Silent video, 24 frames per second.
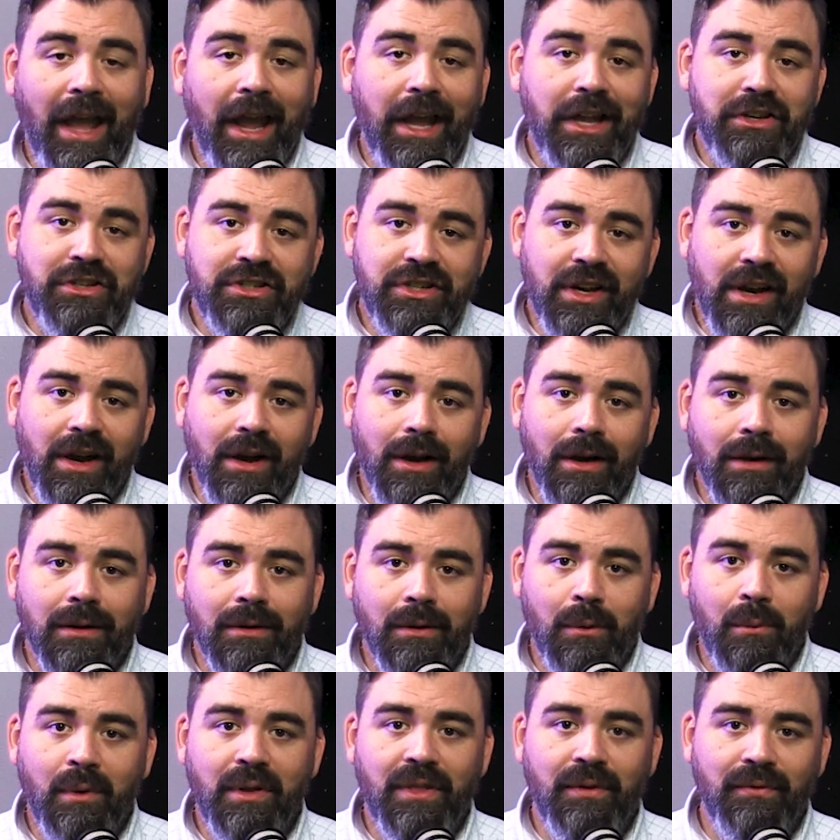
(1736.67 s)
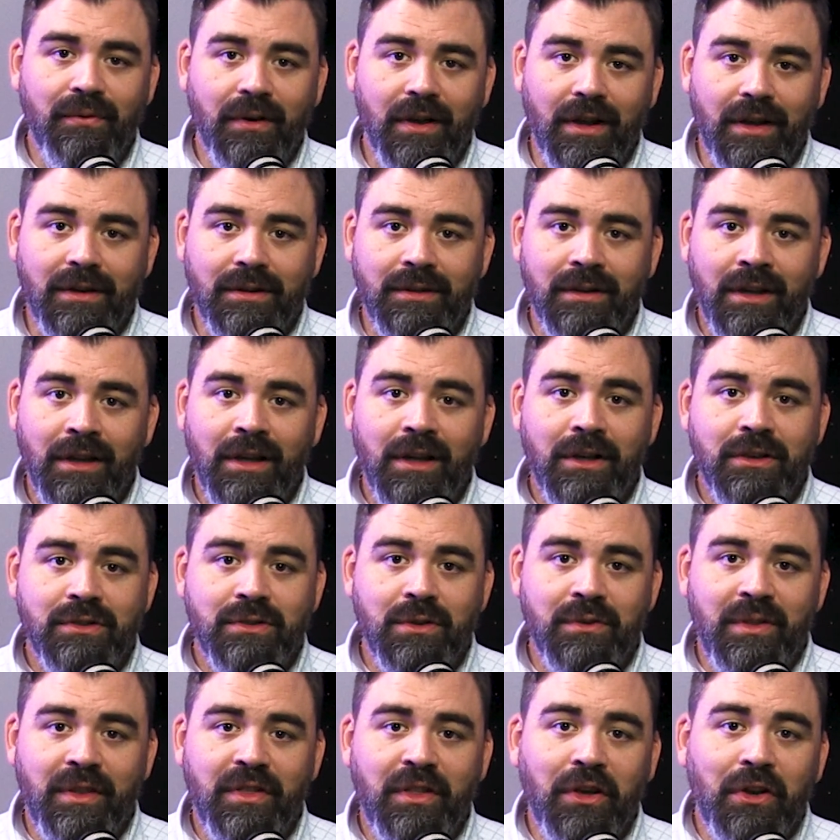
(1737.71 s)
and share with a friend
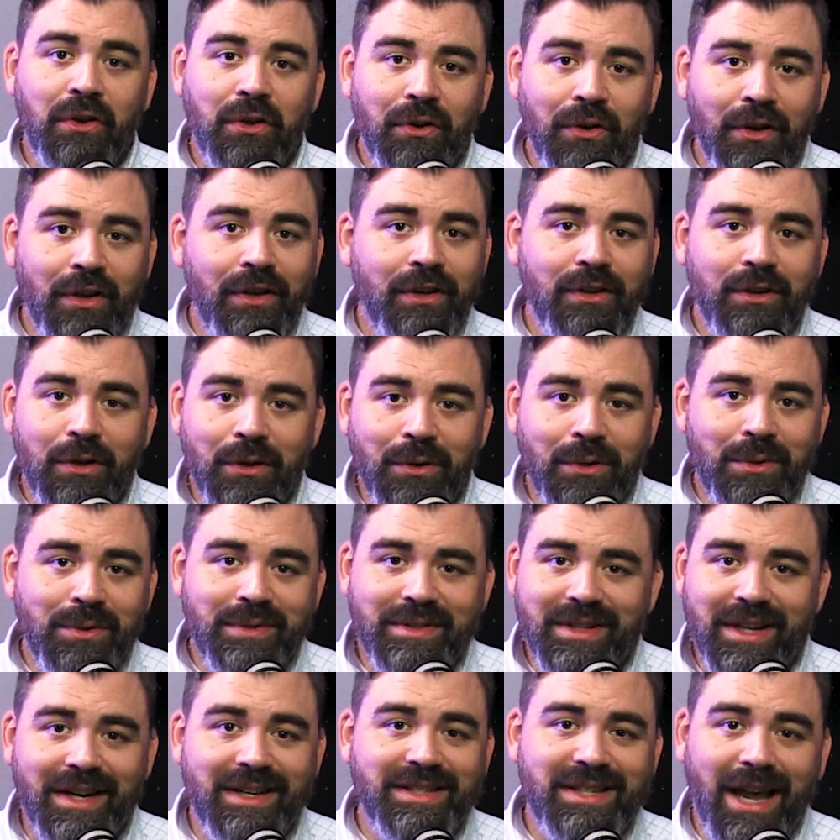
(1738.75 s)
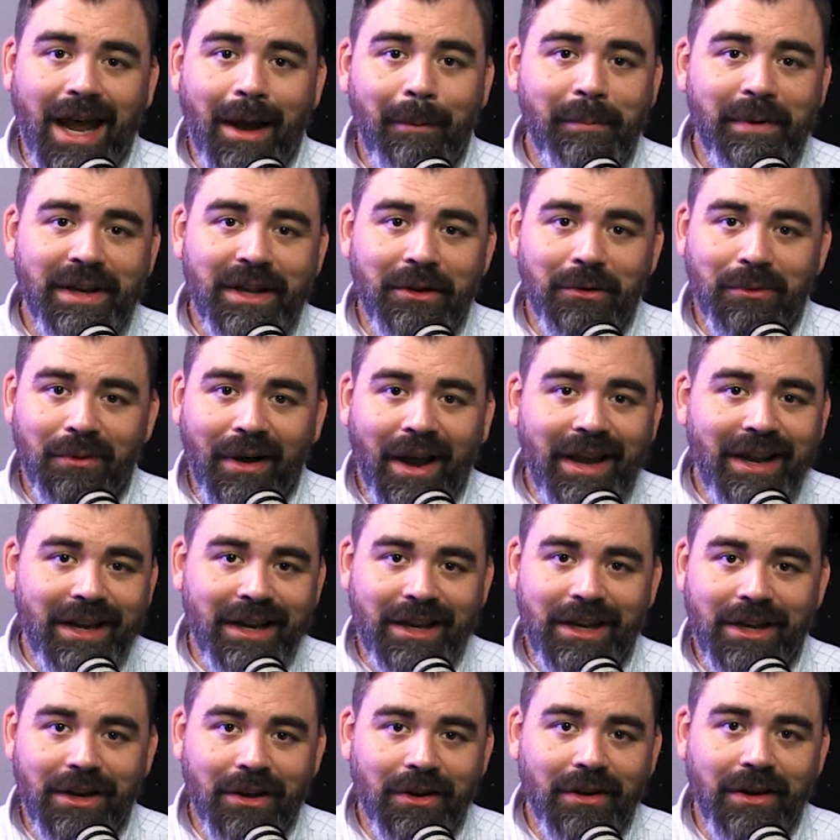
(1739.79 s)
so that the good news that is happening right
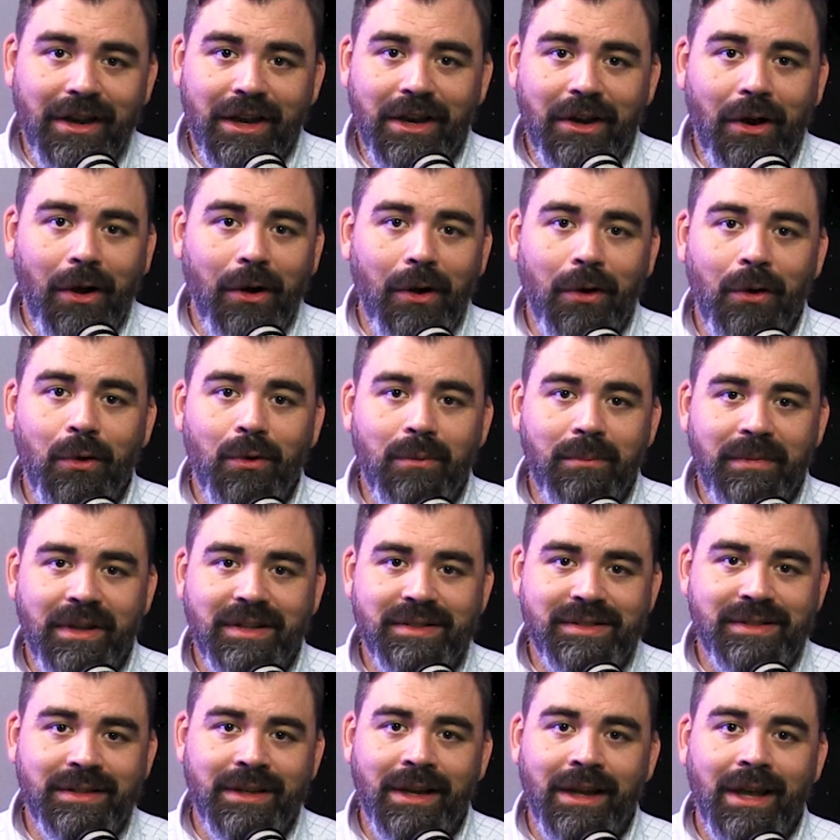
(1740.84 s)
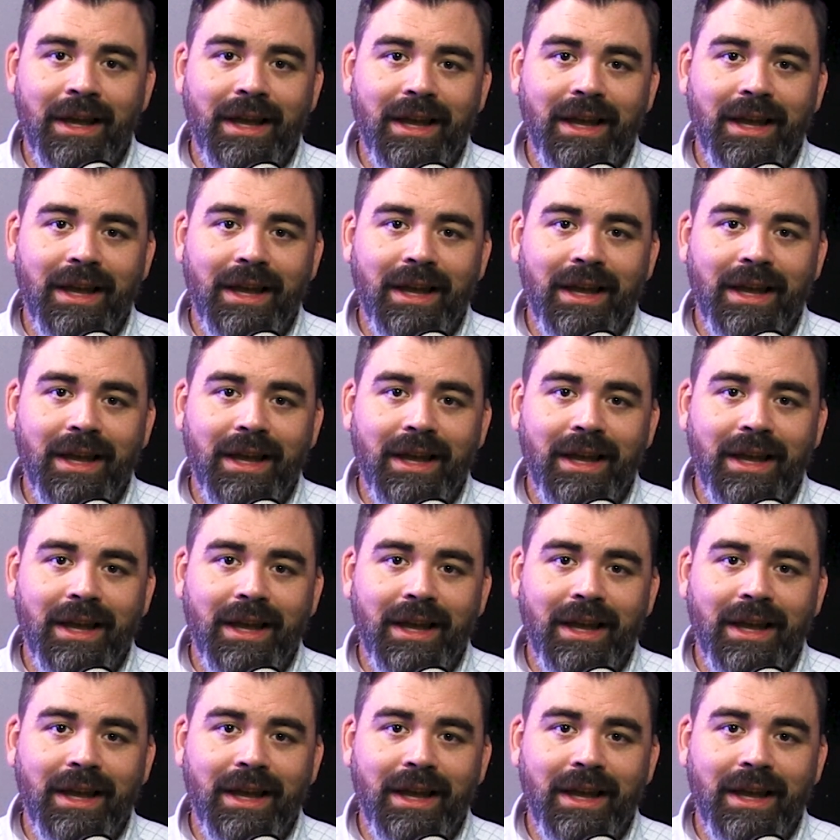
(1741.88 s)
here in our own midst